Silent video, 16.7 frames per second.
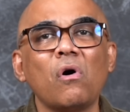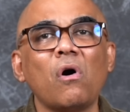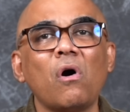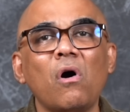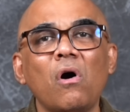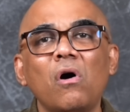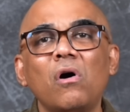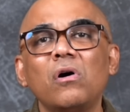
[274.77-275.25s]

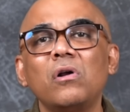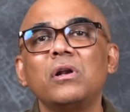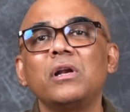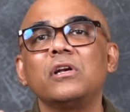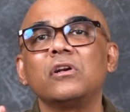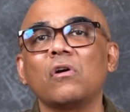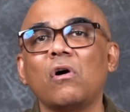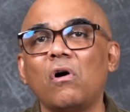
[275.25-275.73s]
on
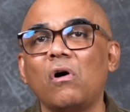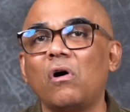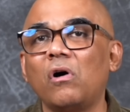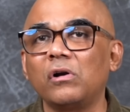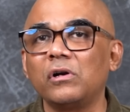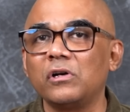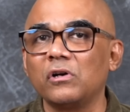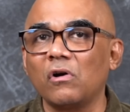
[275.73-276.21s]
and
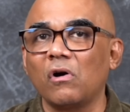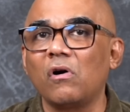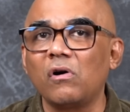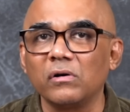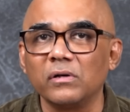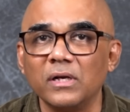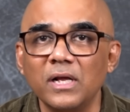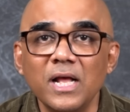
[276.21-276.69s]
on and
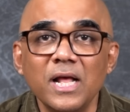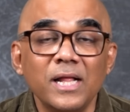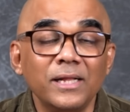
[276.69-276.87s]
on.